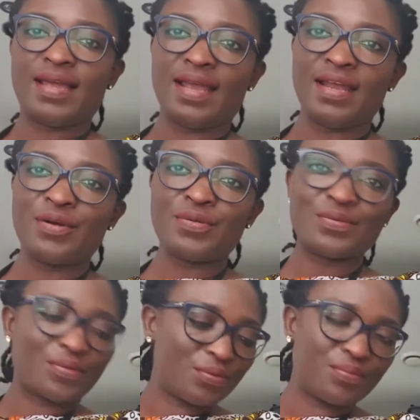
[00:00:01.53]
Hello,
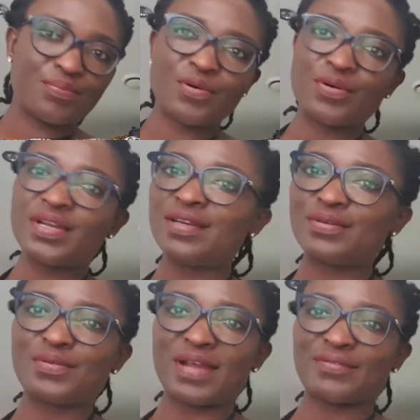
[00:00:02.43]
good morning,
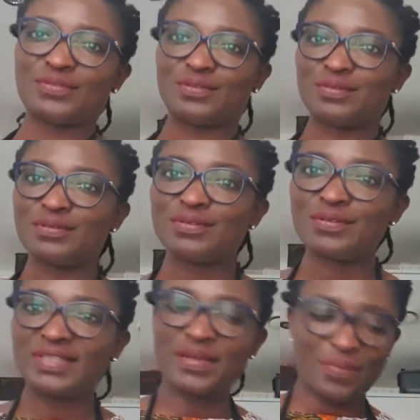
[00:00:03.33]
good afternoon,
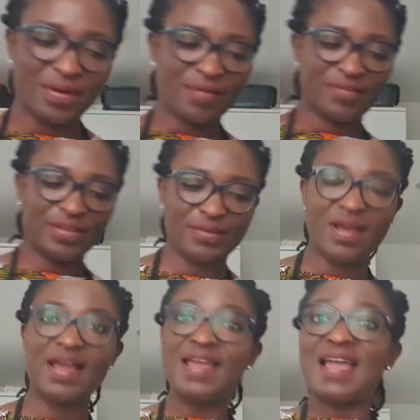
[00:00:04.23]
good day, wherever you
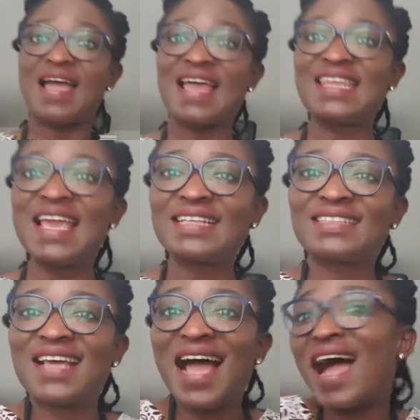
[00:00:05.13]
are. And
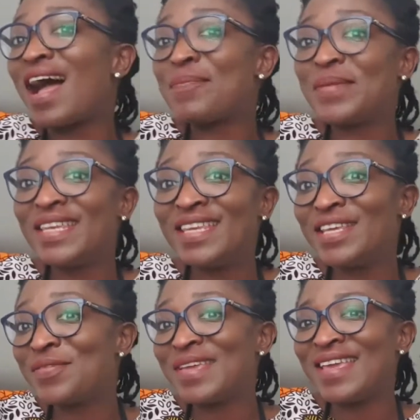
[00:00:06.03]
yes, Happy
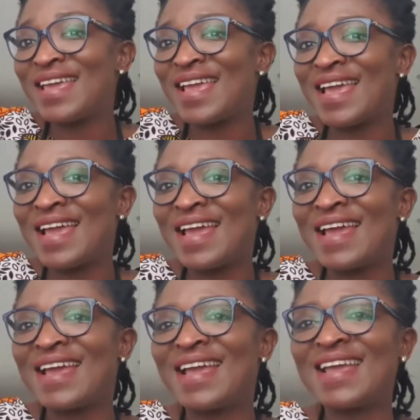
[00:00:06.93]
New
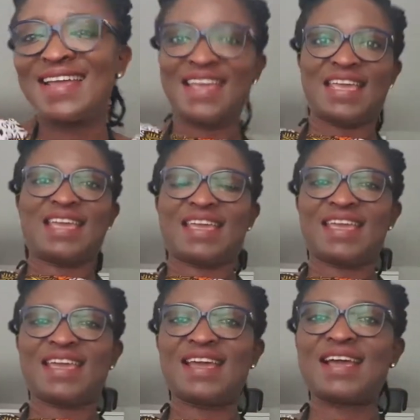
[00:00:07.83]
Year!
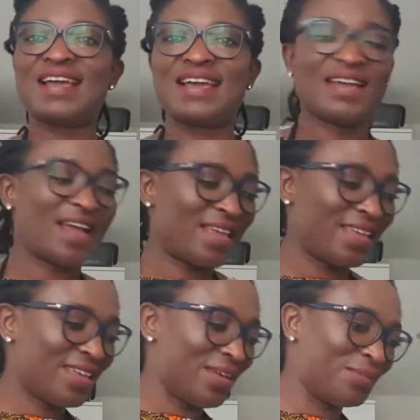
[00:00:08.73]
Yeah,
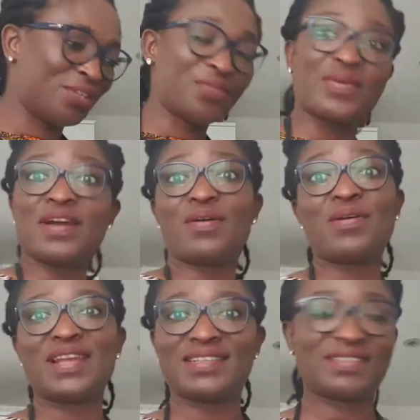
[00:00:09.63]
I'm sure we're
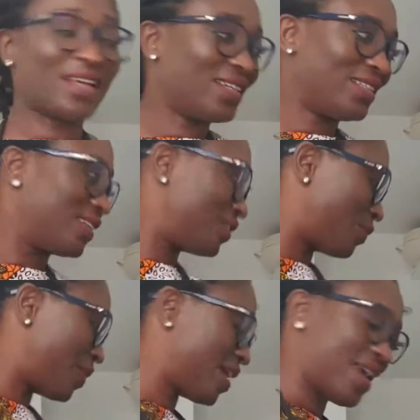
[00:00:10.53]
all excited to
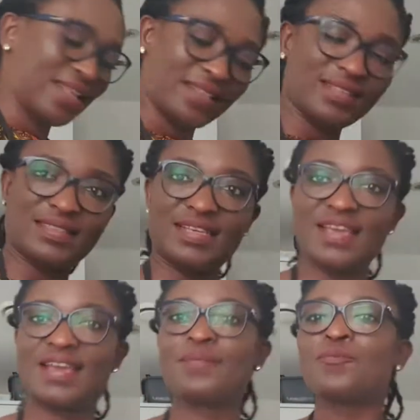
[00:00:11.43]
be here this
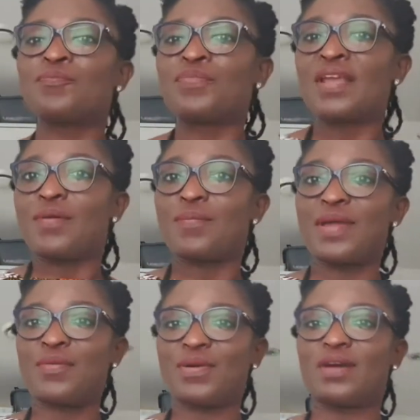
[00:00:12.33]
year.
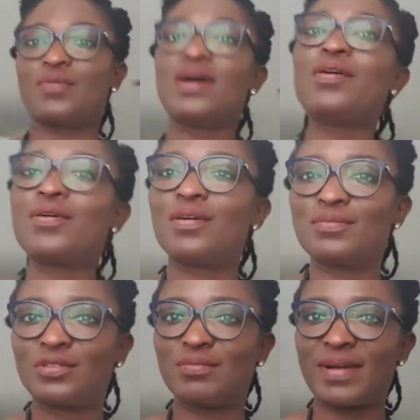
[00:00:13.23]
Meanwhile,
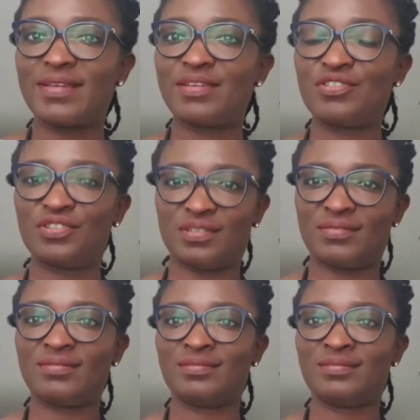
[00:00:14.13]
welcome to my kitchen.